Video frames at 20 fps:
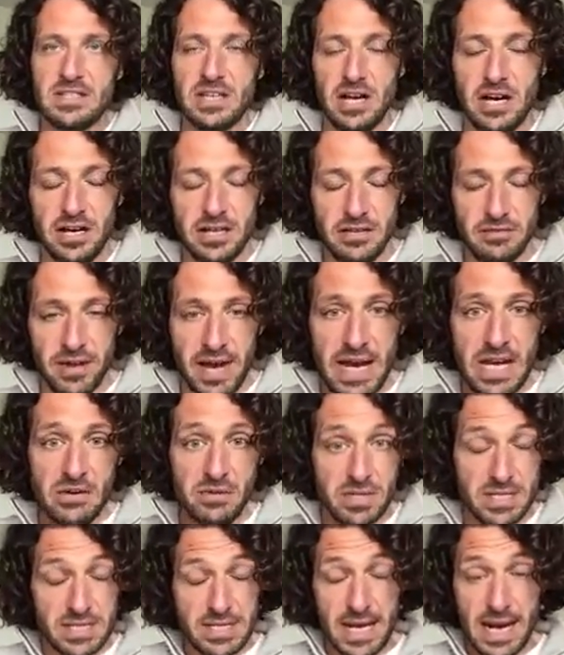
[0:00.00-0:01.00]
to Ayurveda,
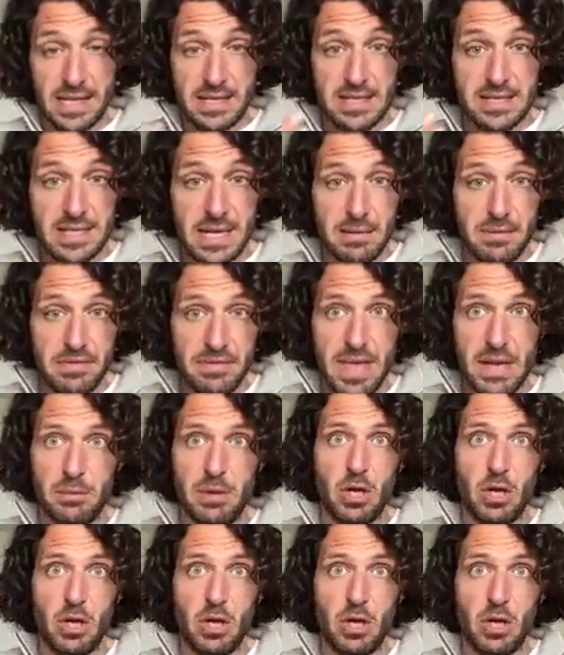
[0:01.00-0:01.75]
it's saying the same thing.